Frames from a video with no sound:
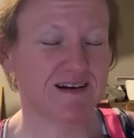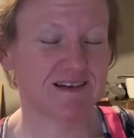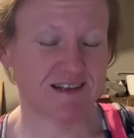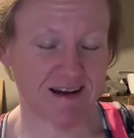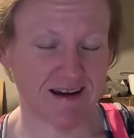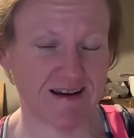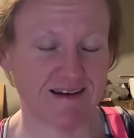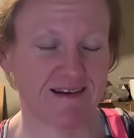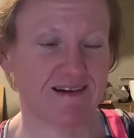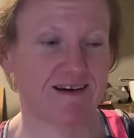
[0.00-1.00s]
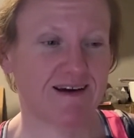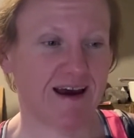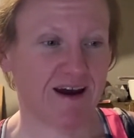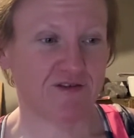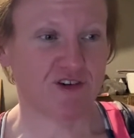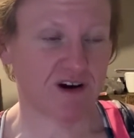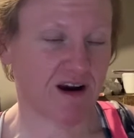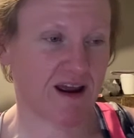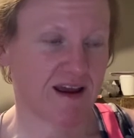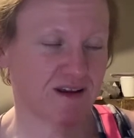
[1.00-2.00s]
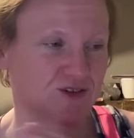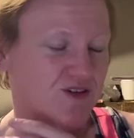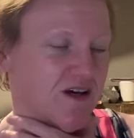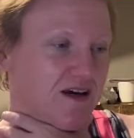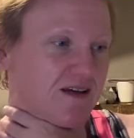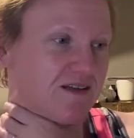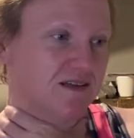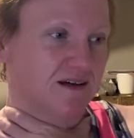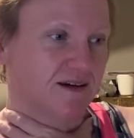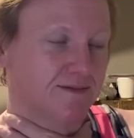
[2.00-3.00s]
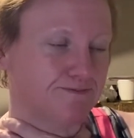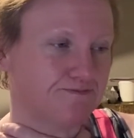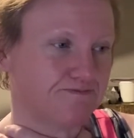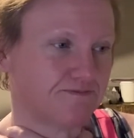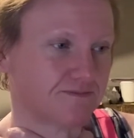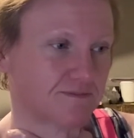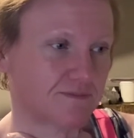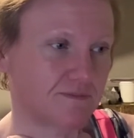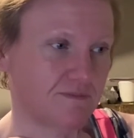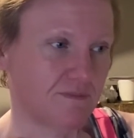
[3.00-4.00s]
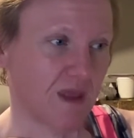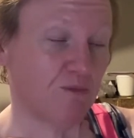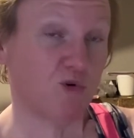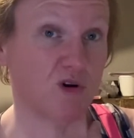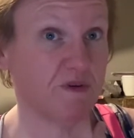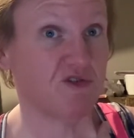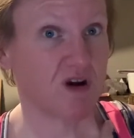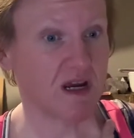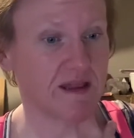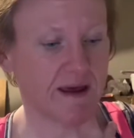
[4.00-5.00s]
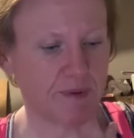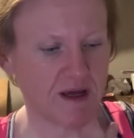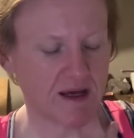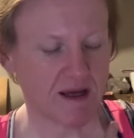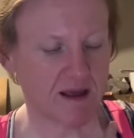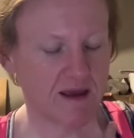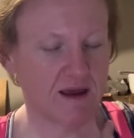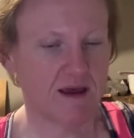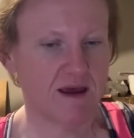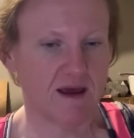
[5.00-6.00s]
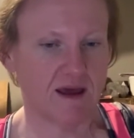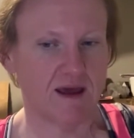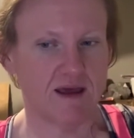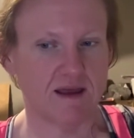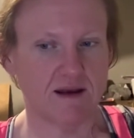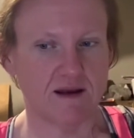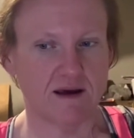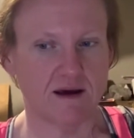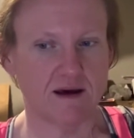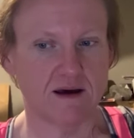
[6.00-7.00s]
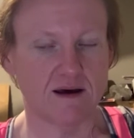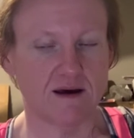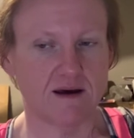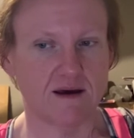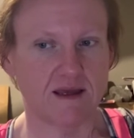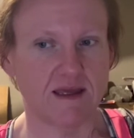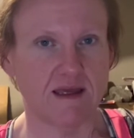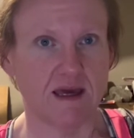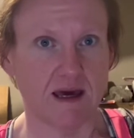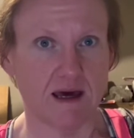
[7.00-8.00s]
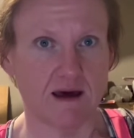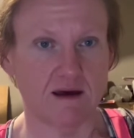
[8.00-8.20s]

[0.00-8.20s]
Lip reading: tonight after I exercise. I'm going to be trying that pie, and yeah,